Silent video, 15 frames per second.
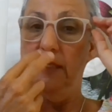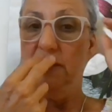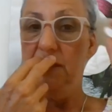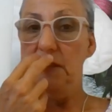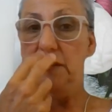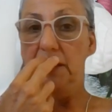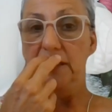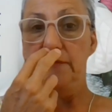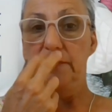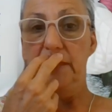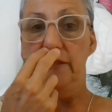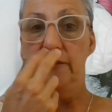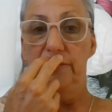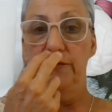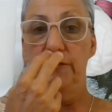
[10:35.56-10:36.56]
So it doesn't
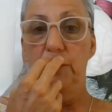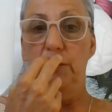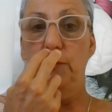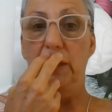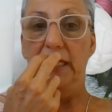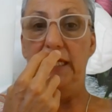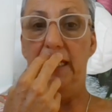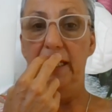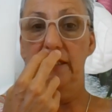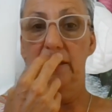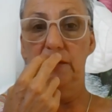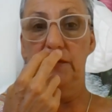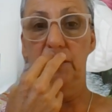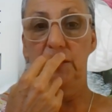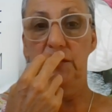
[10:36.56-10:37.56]
matter if you do it
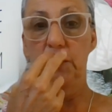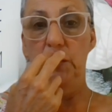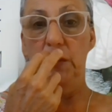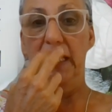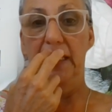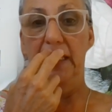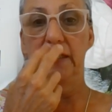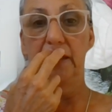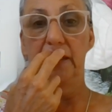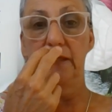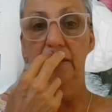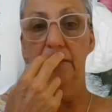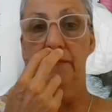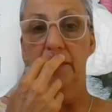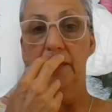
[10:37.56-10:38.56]
one-handed, two-handed,
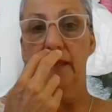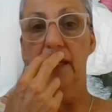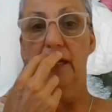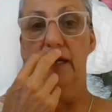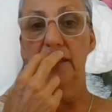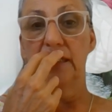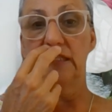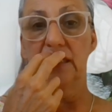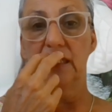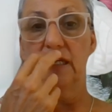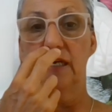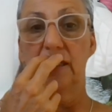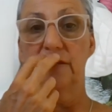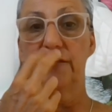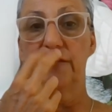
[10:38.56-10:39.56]
either
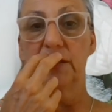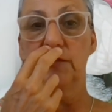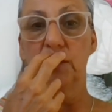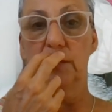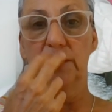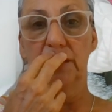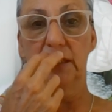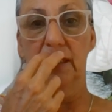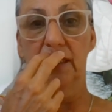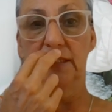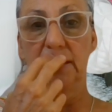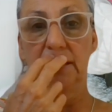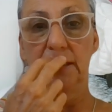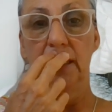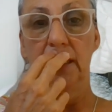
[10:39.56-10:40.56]
side. If you swap
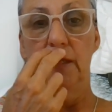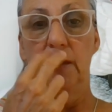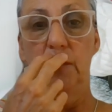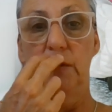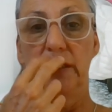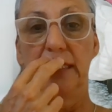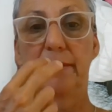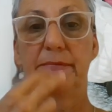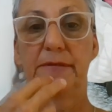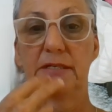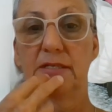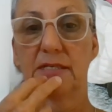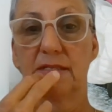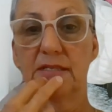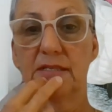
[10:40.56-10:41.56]
sides, we're tapping
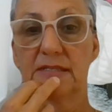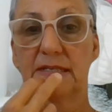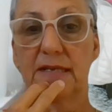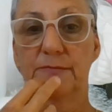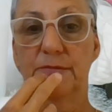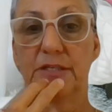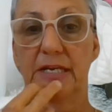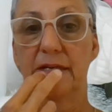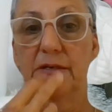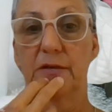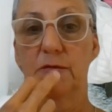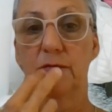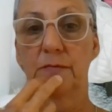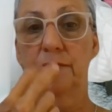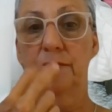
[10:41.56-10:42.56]
into the same
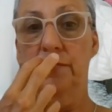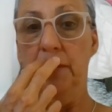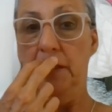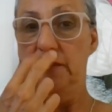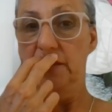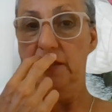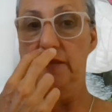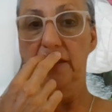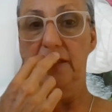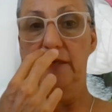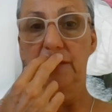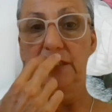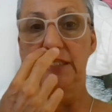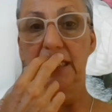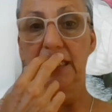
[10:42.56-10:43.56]
channel. Sorry, that
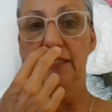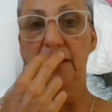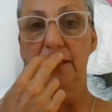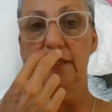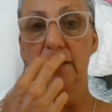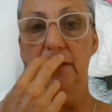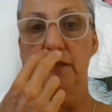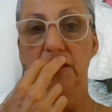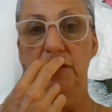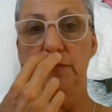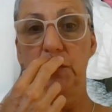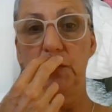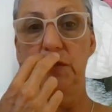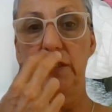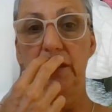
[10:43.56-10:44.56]
was the under the nose
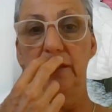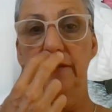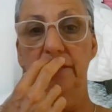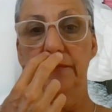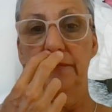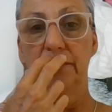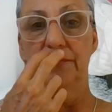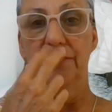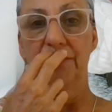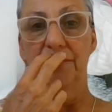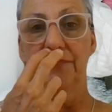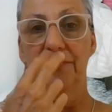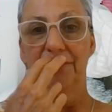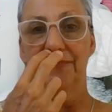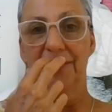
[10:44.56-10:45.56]
point.
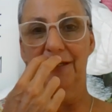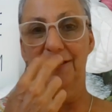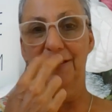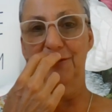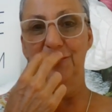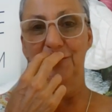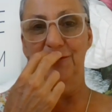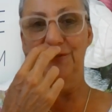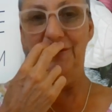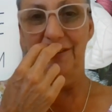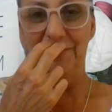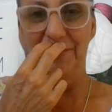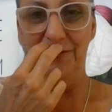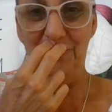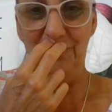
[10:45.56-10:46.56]
I do it a
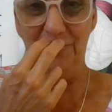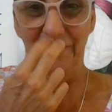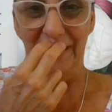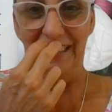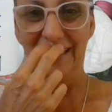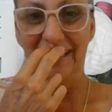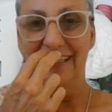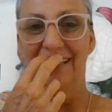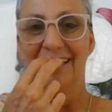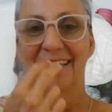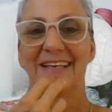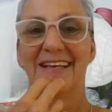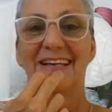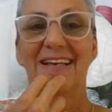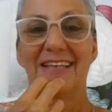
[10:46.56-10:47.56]
bit automatically.
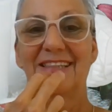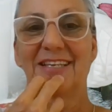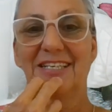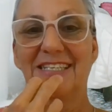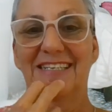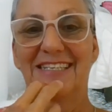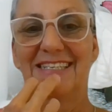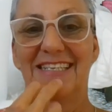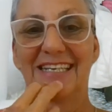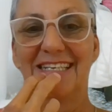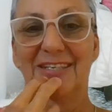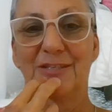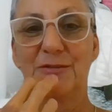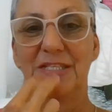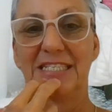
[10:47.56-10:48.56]

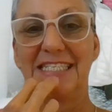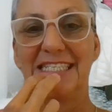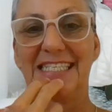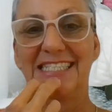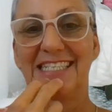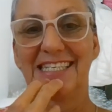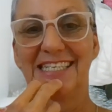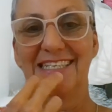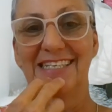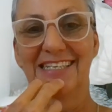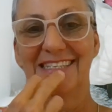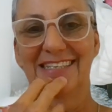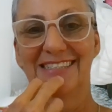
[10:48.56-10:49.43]
The crease of the chin.